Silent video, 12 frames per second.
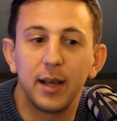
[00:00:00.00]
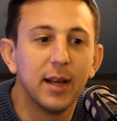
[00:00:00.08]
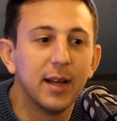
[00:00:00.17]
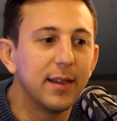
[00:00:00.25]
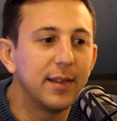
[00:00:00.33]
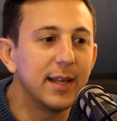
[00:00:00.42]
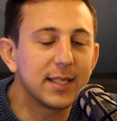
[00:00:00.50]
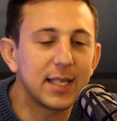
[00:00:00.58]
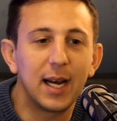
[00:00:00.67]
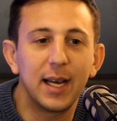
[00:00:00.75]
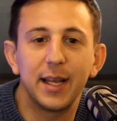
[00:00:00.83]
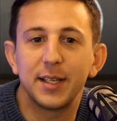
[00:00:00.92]
Yeah. The
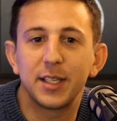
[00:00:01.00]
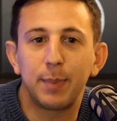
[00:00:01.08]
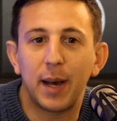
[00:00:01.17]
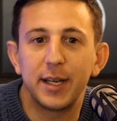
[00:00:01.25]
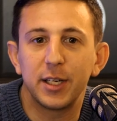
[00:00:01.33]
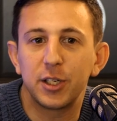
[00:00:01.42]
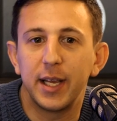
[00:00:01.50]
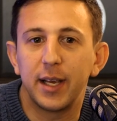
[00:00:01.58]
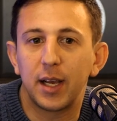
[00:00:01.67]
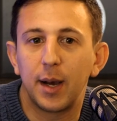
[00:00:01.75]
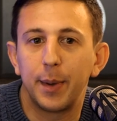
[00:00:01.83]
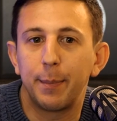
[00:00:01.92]
Italian and Spanish league are
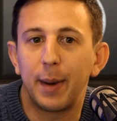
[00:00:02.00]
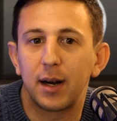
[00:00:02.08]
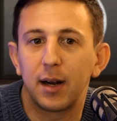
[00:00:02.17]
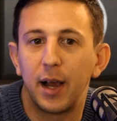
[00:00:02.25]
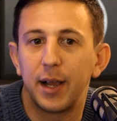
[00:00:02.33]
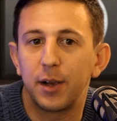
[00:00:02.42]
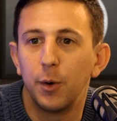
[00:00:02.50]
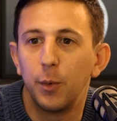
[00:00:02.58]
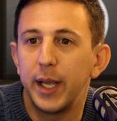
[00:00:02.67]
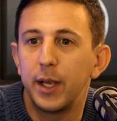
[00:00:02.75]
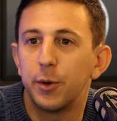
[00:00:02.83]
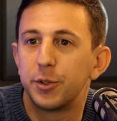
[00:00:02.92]
coming back like a
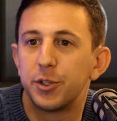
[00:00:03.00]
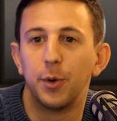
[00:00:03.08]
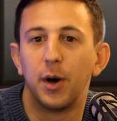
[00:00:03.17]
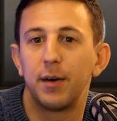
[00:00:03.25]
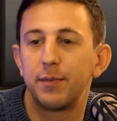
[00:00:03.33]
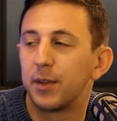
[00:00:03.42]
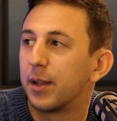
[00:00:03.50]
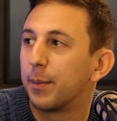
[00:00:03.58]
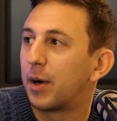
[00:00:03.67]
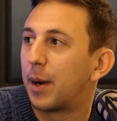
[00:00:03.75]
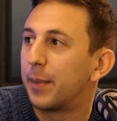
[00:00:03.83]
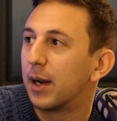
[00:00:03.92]
week or two after the
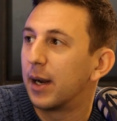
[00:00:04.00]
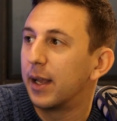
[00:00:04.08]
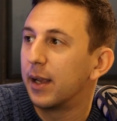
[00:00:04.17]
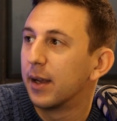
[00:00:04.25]
Premier League.